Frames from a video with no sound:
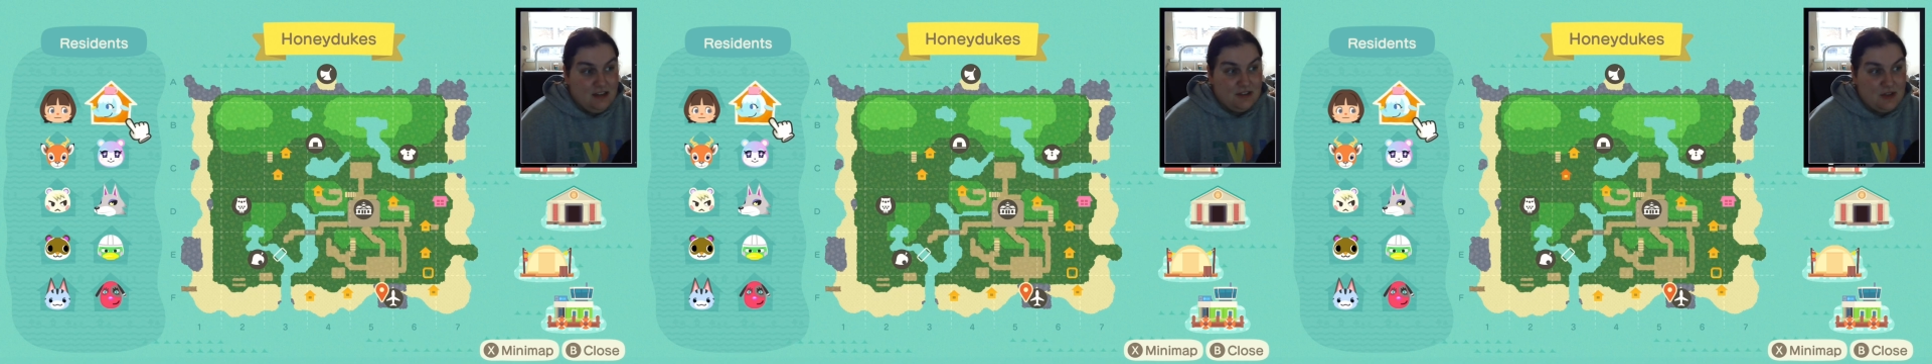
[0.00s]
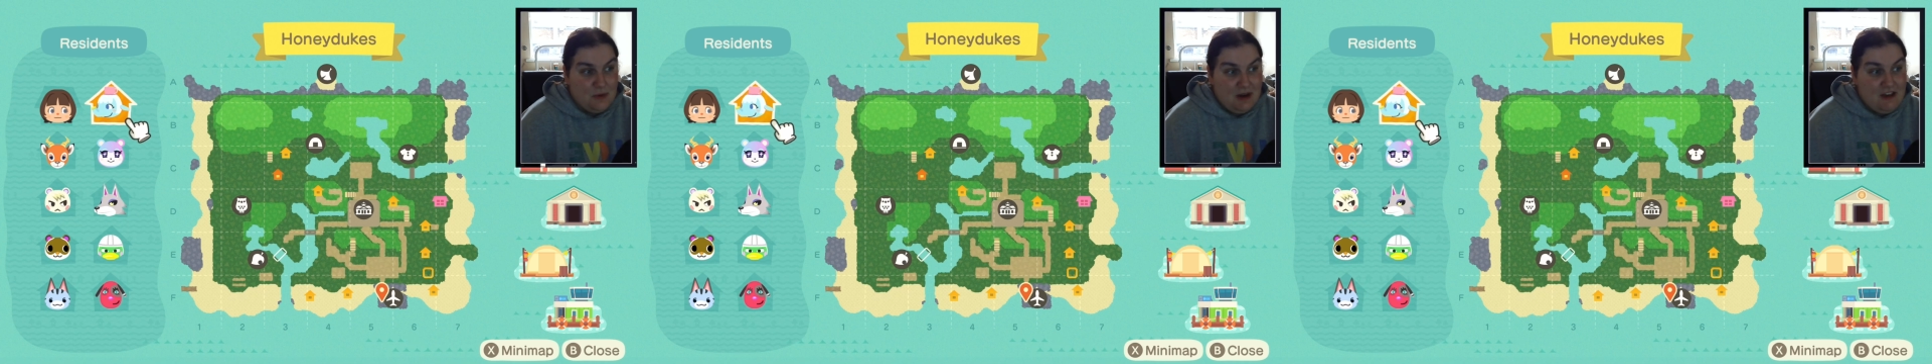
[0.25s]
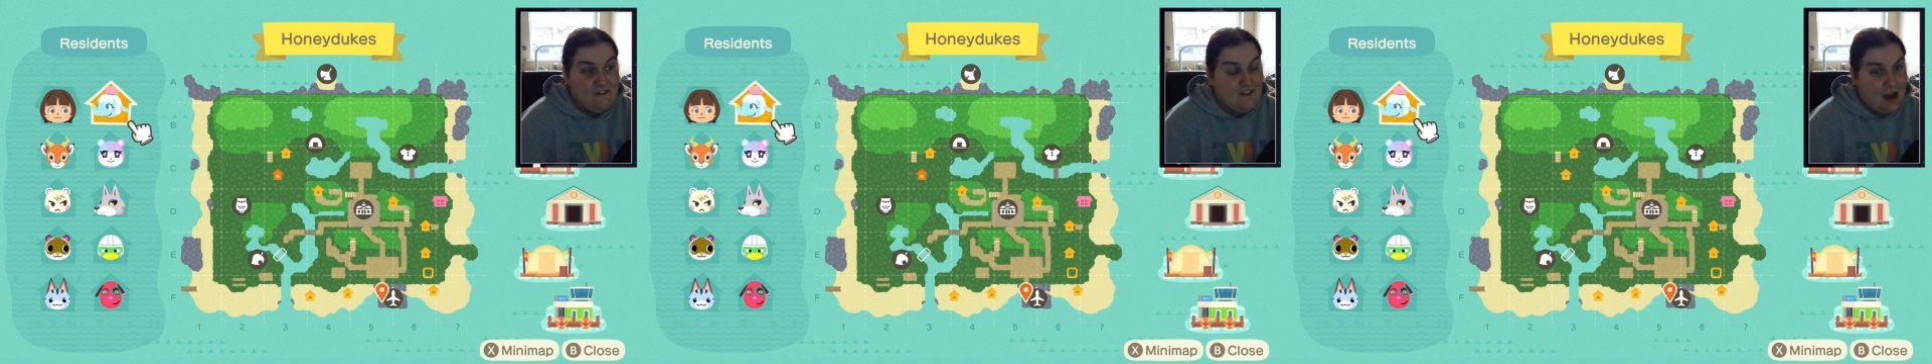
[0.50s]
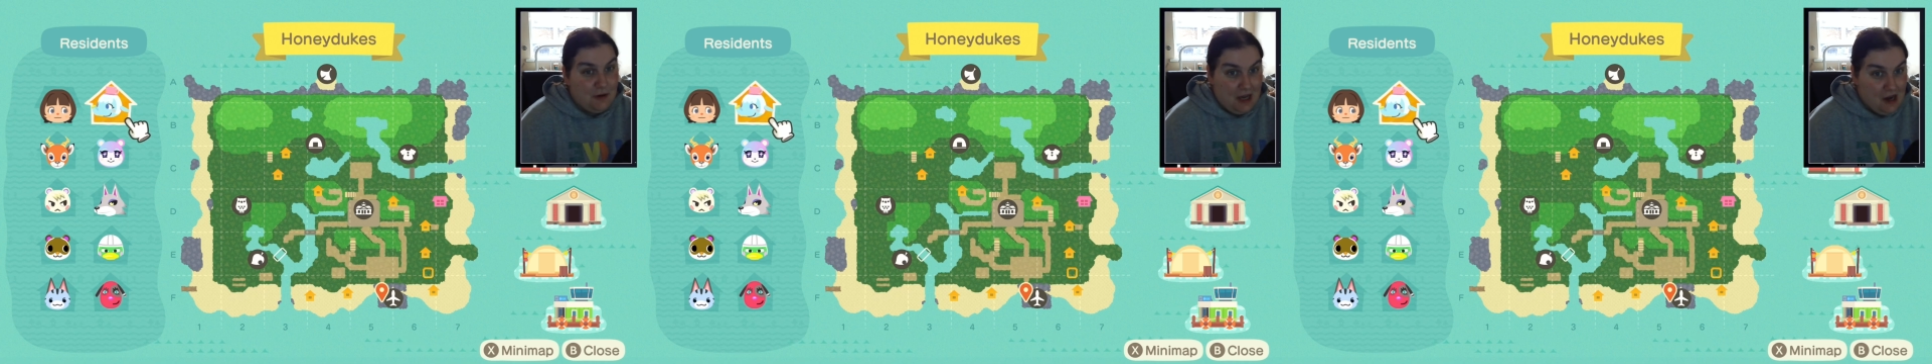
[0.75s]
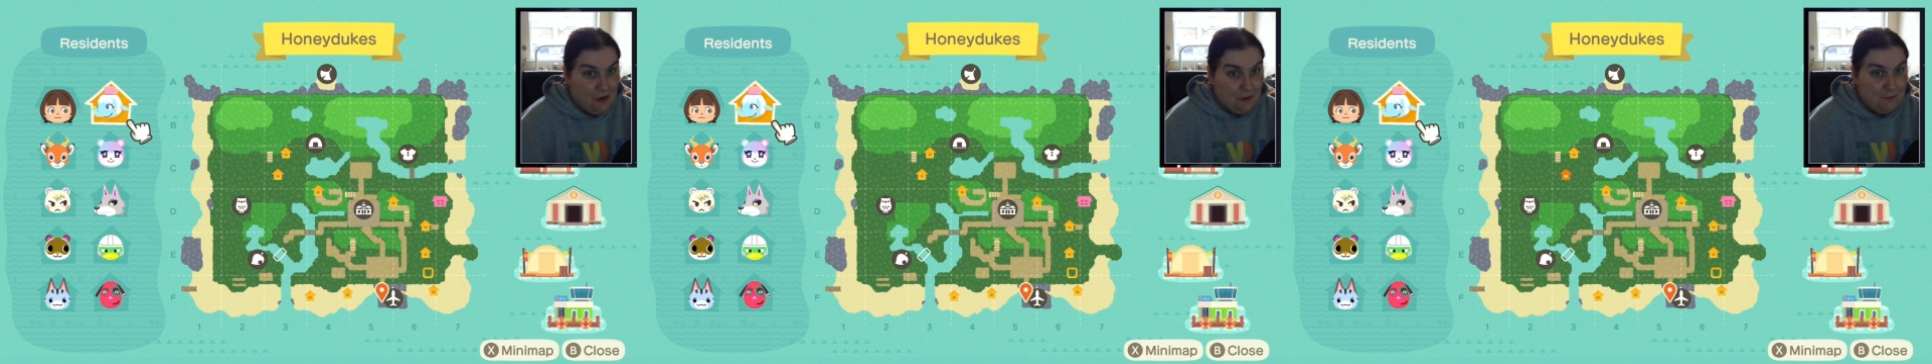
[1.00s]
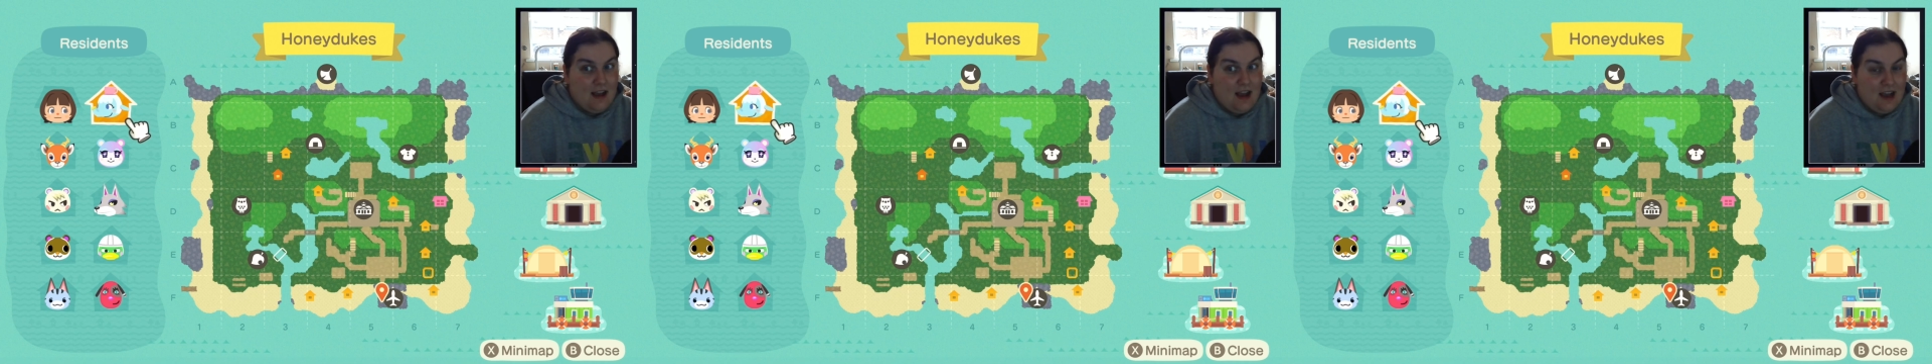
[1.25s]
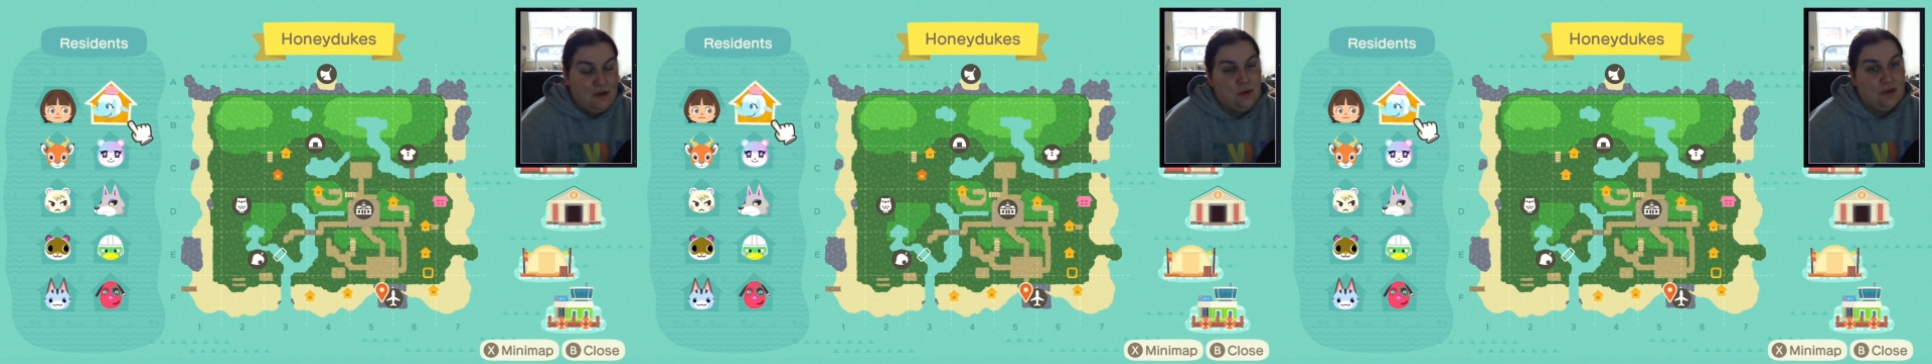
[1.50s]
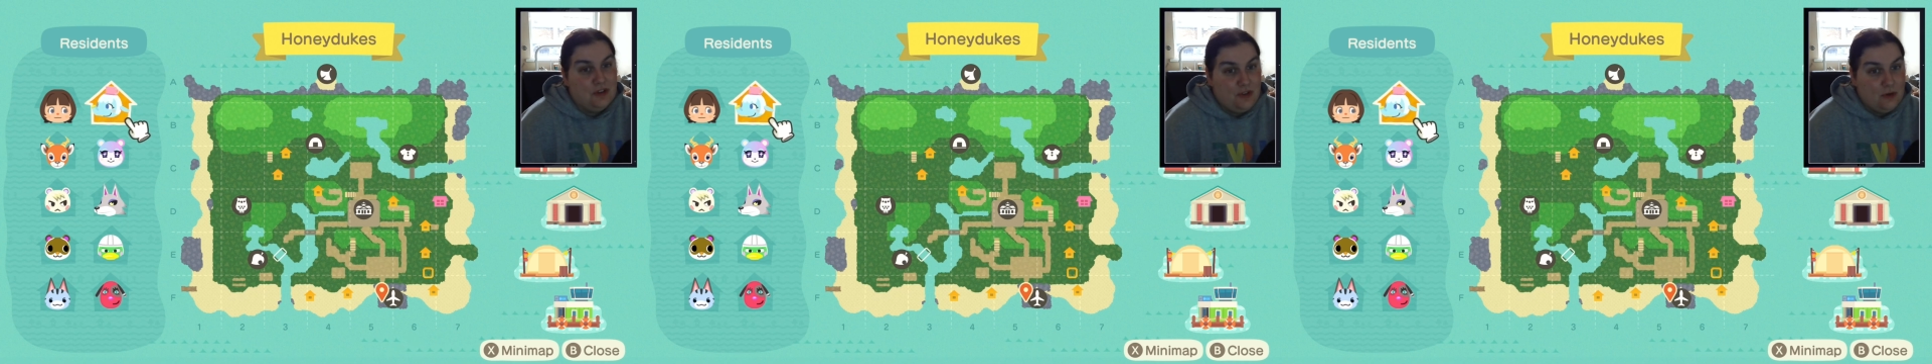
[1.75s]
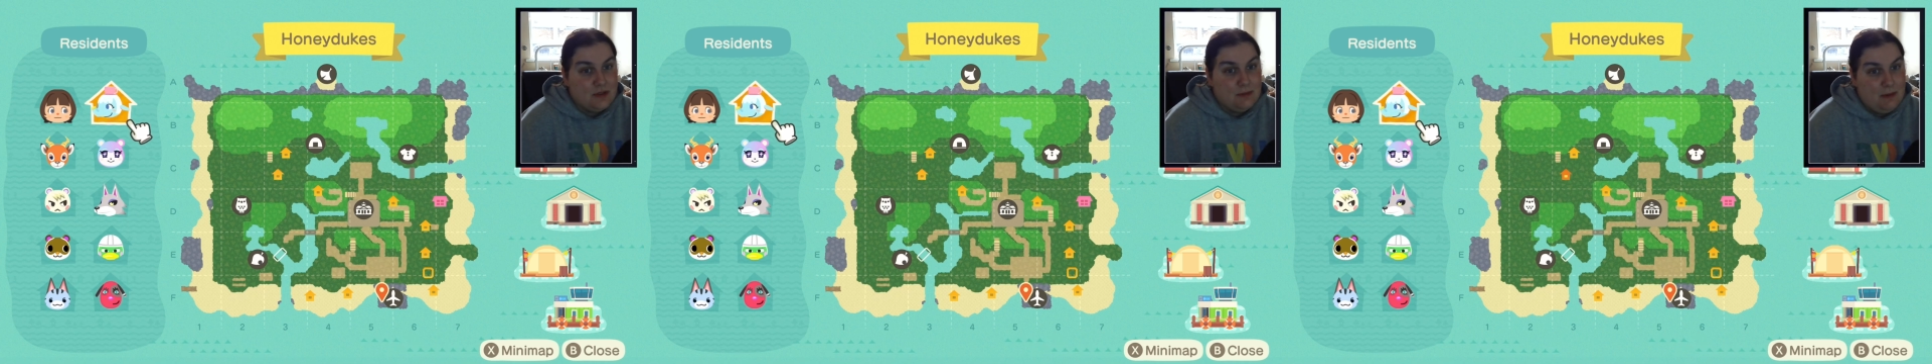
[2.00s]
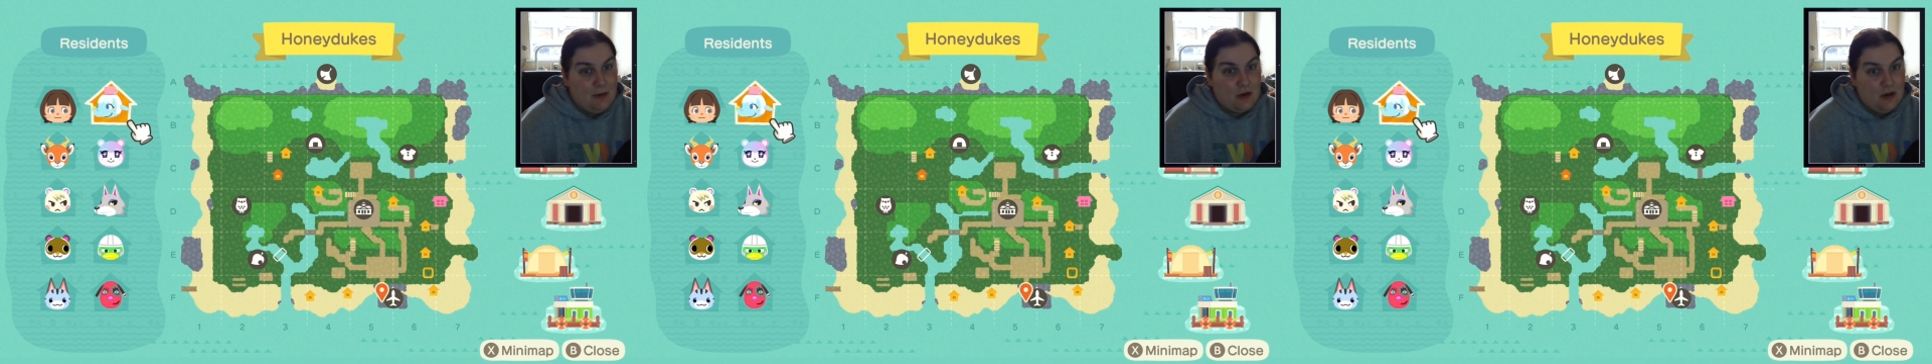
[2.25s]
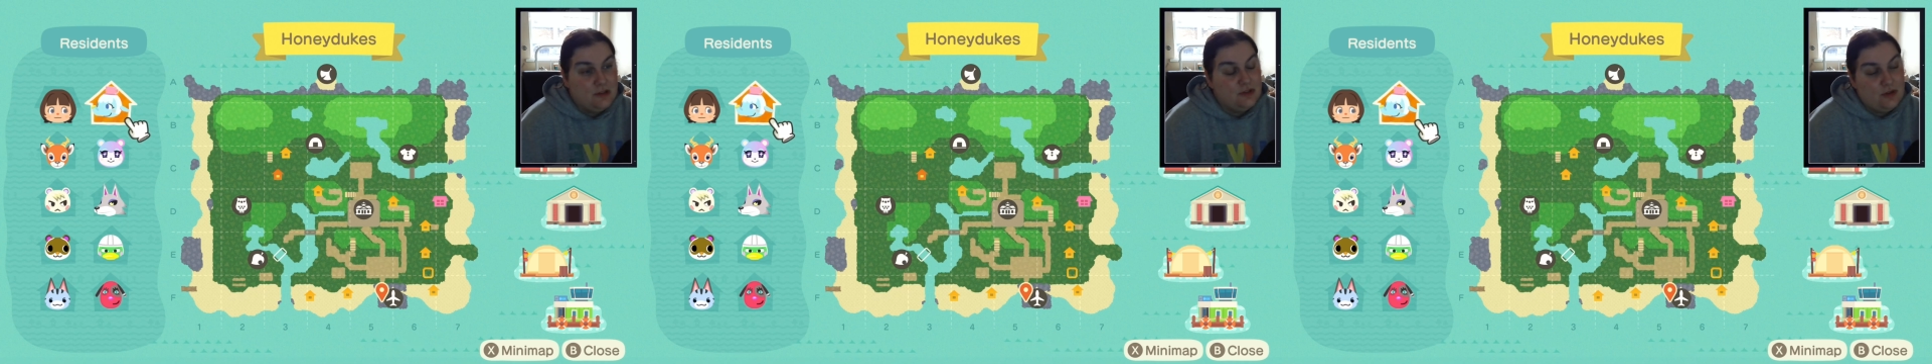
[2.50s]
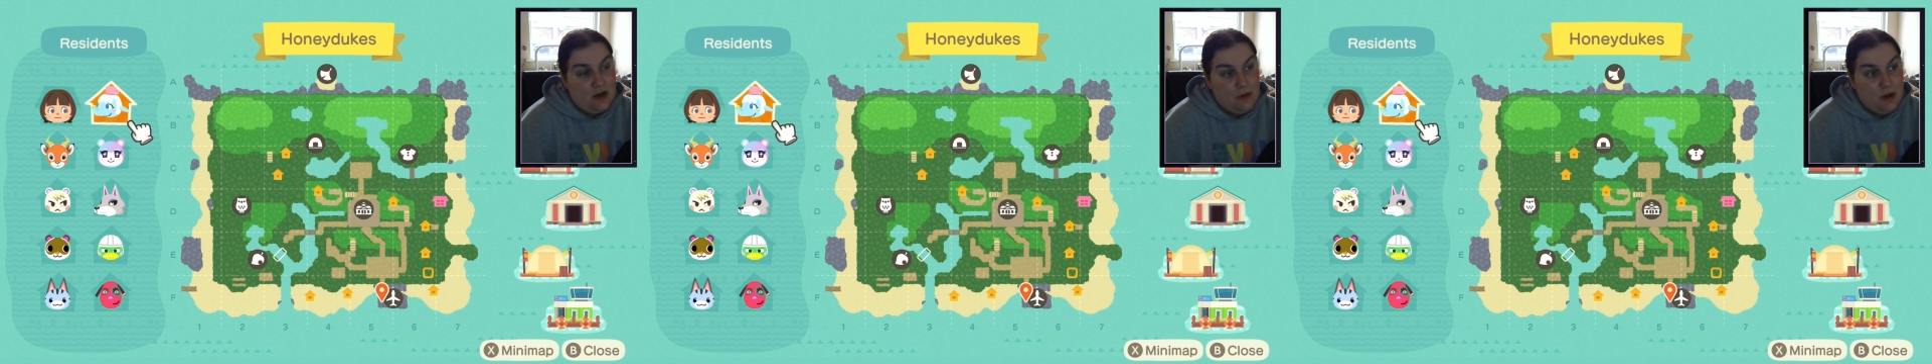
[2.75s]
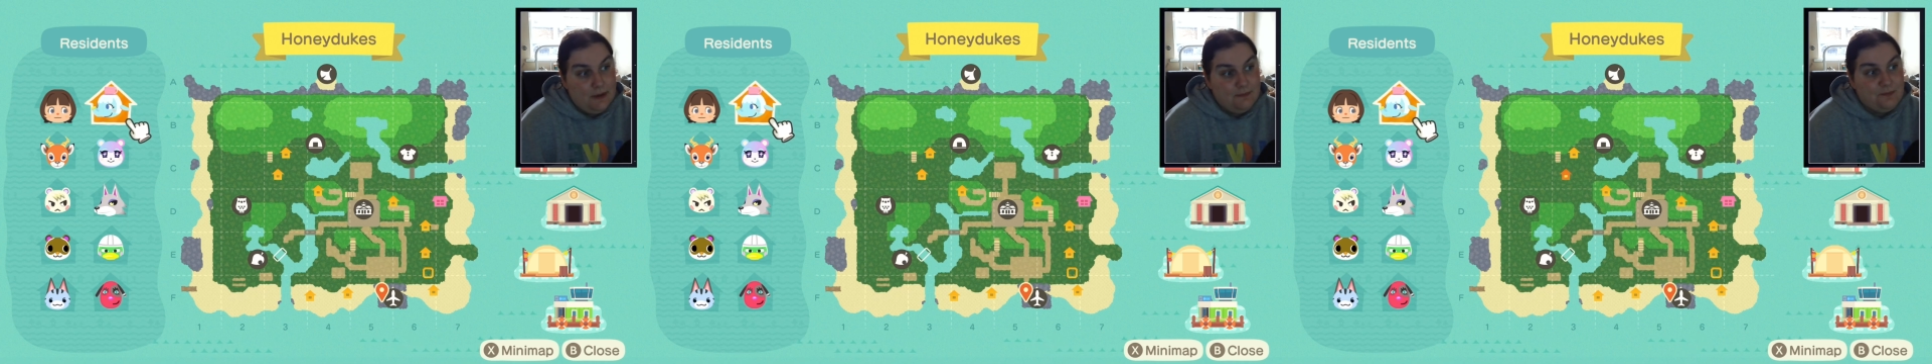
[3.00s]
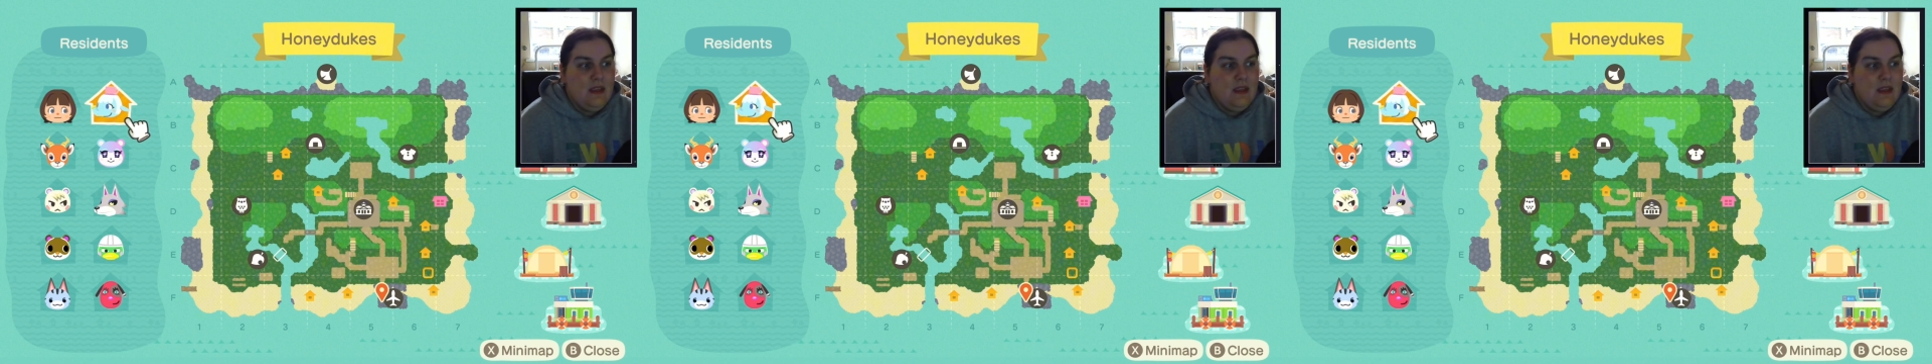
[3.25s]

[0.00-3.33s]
So when I found out, I ordered those amiibo cards straight away.